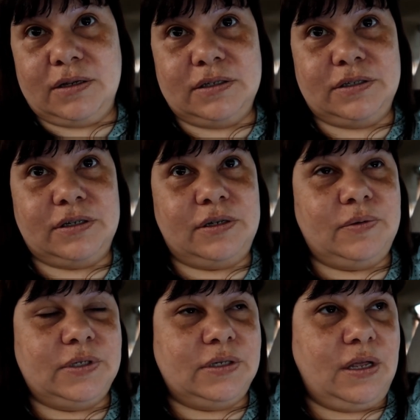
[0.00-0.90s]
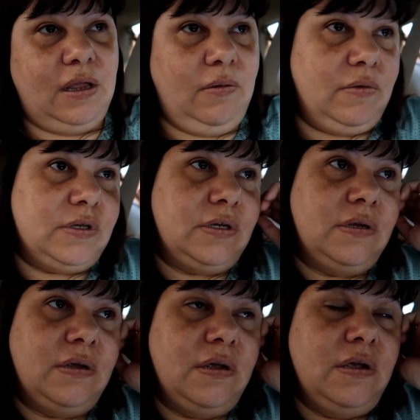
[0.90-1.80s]
Sterling was like,
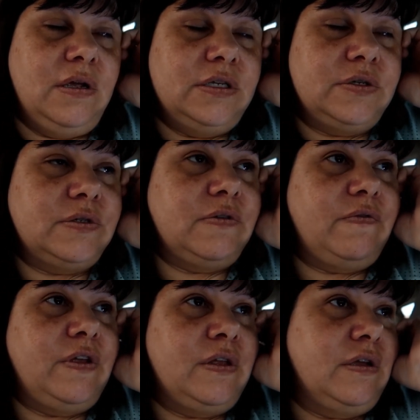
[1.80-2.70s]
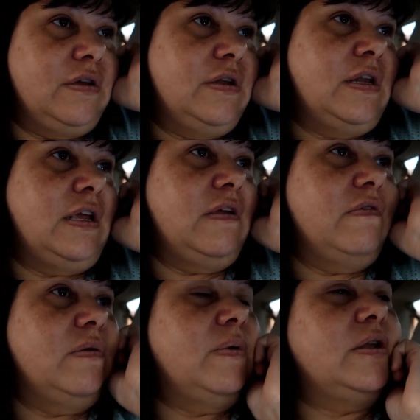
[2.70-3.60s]
she wasn't feeling good and I
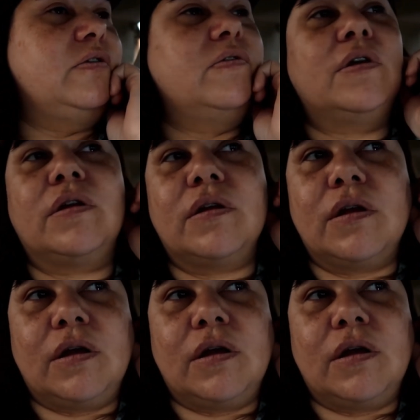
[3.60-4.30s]
gave her the Benadryl.